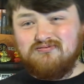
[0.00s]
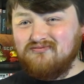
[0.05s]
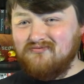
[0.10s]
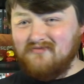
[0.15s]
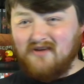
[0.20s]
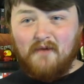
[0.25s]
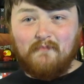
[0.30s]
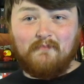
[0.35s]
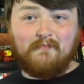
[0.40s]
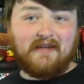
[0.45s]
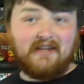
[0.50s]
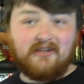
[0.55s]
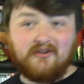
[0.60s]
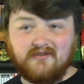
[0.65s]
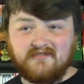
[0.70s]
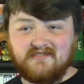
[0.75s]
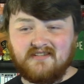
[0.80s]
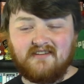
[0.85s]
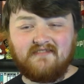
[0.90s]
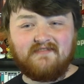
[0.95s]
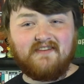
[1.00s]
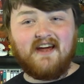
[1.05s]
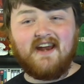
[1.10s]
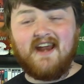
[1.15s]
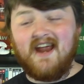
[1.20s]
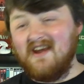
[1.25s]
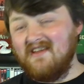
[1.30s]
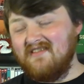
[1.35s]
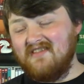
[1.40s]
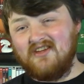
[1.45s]
a big Godzilla fan.
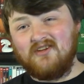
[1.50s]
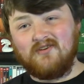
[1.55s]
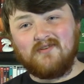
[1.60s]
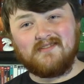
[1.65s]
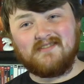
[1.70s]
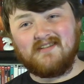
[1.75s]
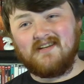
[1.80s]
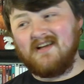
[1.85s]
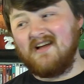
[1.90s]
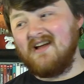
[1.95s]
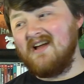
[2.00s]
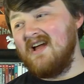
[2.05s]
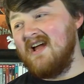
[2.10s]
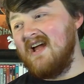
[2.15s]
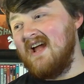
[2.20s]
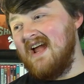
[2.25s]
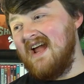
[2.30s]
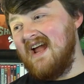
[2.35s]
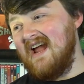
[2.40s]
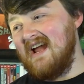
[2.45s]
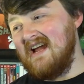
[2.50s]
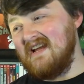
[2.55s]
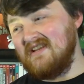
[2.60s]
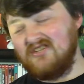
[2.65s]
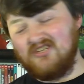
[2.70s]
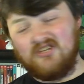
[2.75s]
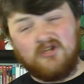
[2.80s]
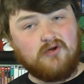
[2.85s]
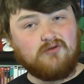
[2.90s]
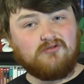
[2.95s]
Anything Godzilla
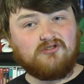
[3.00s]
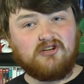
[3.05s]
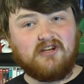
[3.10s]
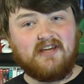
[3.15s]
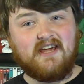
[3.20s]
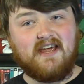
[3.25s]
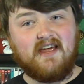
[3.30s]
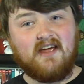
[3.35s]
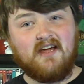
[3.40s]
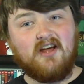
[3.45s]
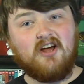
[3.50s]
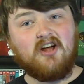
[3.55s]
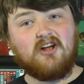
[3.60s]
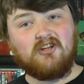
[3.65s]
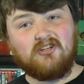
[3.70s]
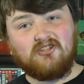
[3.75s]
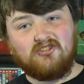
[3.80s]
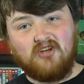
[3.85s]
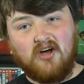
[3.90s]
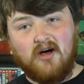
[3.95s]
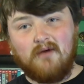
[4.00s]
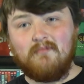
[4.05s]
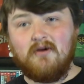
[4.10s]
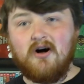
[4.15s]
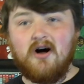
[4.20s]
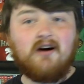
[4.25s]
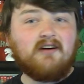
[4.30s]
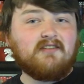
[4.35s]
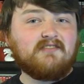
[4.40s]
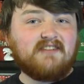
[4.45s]
is usually top
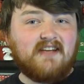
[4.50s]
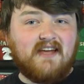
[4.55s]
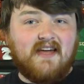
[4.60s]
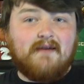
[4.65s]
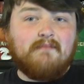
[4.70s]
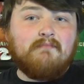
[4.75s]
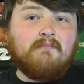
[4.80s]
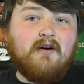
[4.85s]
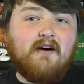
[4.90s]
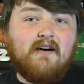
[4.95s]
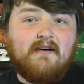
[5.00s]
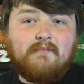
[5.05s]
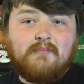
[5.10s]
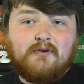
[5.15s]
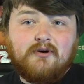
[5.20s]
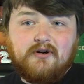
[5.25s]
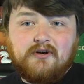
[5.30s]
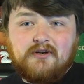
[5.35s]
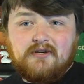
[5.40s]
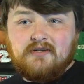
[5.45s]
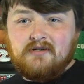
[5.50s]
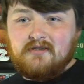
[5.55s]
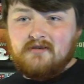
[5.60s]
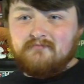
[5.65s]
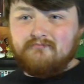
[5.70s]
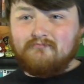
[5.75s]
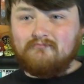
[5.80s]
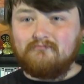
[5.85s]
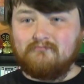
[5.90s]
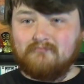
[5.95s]
marks in my book.
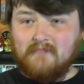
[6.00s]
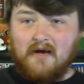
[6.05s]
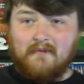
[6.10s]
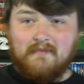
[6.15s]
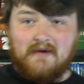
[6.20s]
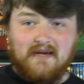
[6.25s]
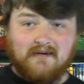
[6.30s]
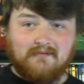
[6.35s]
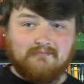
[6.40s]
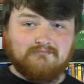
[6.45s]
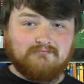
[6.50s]
I mean,